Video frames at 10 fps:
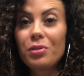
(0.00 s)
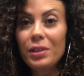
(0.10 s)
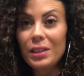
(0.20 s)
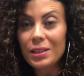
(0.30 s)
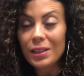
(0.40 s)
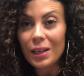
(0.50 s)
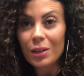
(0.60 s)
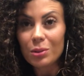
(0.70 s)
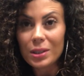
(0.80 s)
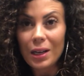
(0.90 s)
reading and I
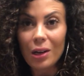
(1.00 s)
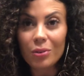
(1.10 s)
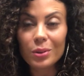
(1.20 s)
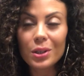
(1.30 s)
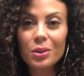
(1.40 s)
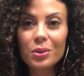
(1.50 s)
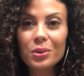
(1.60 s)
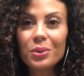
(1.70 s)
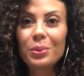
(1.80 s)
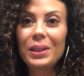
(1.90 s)
was halfway
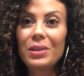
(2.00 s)
through when I